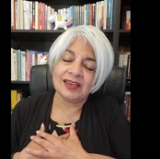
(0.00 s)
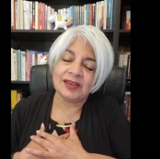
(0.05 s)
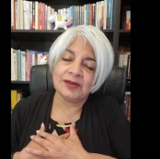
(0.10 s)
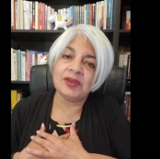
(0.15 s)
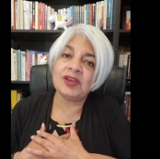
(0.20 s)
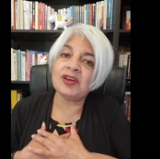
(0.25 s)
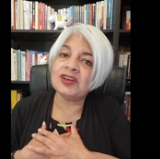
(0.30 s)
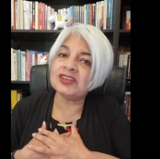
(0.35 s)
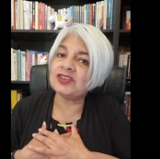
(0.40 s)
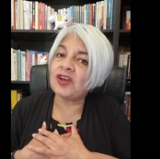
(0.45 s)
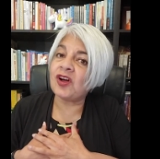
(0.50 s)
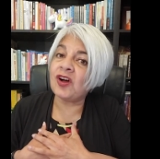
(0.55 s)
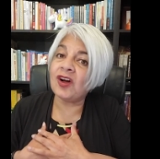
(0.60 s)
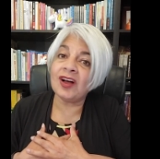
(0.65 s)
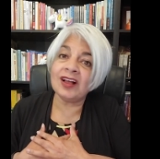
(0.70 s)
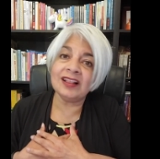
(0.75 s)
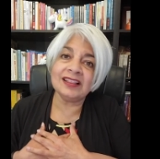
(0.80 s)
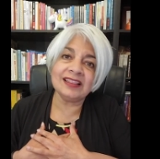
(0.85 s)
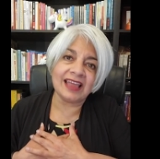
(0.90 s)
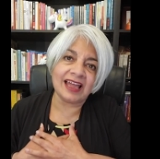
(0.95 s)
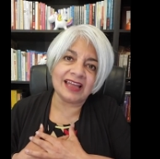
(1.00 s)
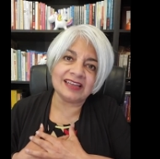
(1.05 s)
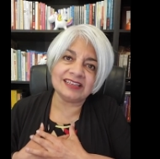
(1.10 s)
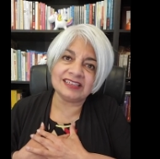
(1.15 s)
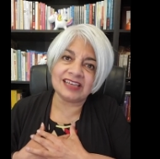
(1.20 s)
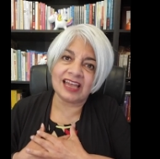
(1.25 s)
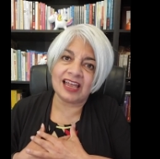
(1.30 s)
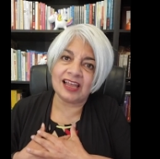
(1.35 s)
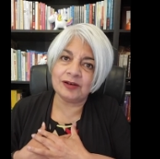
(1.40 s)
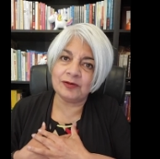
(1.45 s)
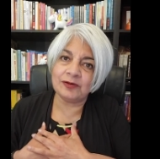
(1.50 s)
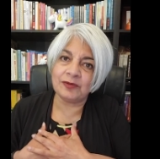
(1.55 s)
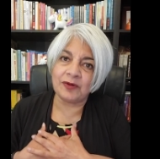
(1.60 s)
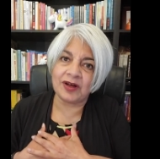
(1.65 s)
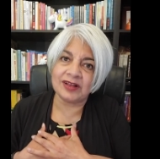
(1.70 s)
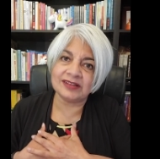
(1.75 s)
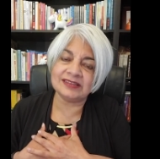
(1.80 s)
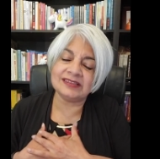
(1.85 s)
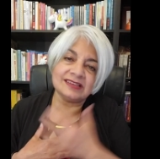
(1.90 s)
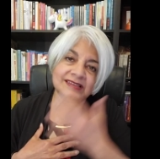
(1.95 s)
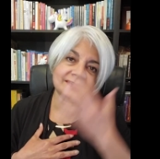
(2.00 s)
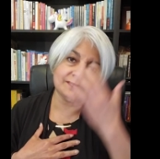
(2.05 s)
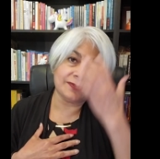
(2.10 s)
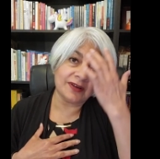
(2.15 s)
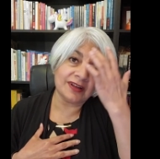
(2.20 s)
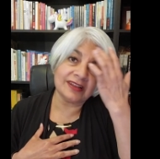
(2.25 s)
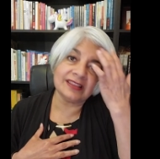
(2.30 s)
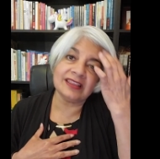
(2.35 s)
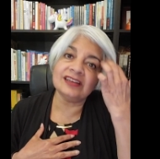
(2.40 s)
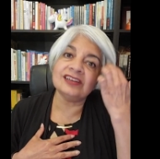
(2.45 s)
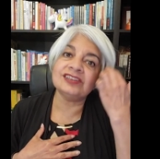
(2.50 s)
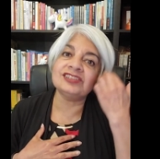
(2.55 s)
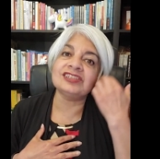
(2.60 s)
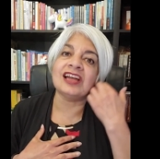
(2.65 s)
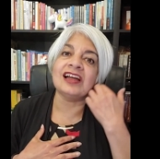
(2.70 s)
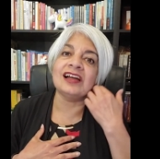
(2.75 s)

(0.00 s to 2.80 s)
because all that child wants is for their